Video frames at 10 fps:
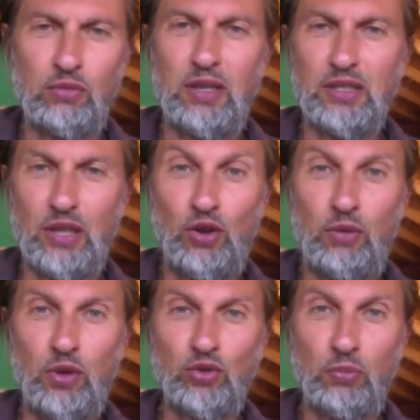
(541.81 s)
Masaru
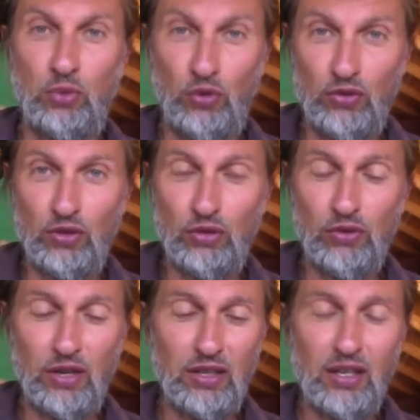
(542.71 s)
Emoto proved it
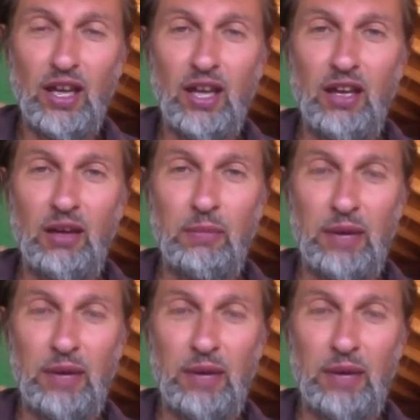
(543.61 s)
already by